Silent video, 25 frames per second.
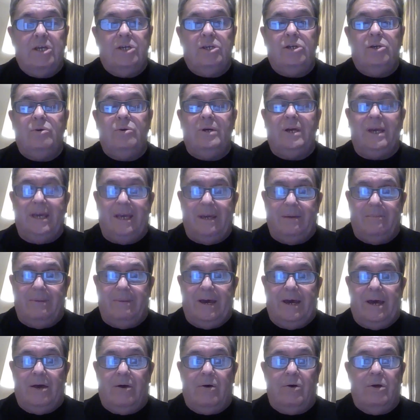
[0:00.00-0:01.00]
you
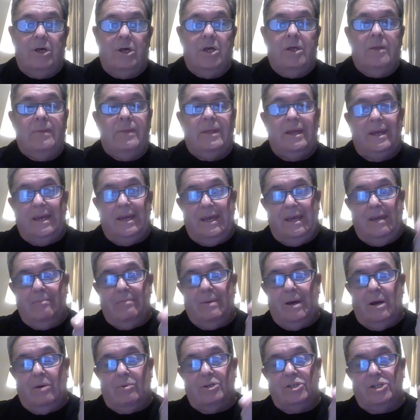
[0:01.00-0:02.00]
email the
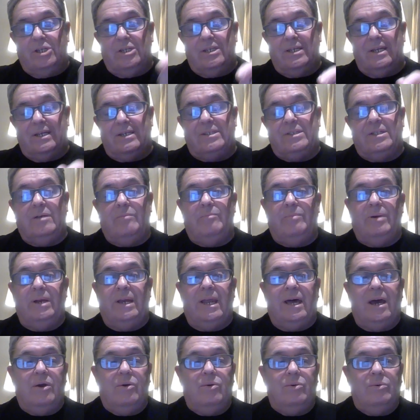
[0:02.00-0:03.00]
email which is listed
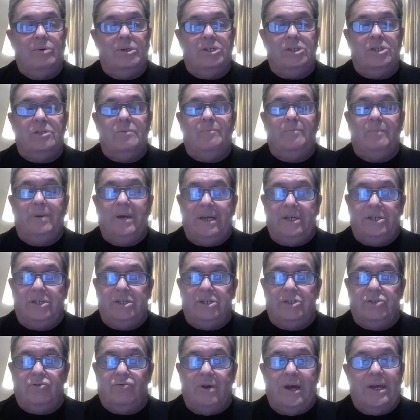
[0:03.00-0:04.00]
below, which is
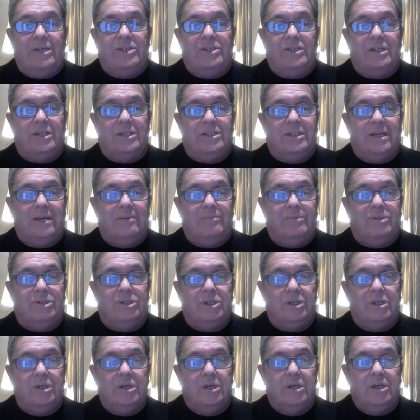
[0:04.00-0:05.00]

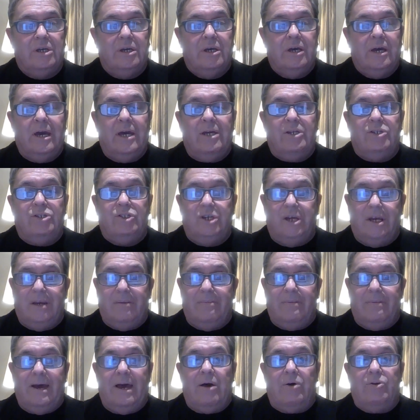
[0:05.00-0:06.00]

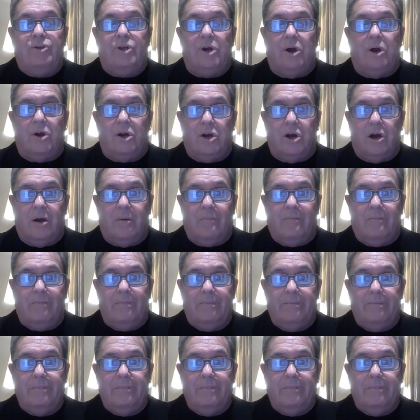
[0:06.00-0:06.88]
petersracingtips@gmail.com.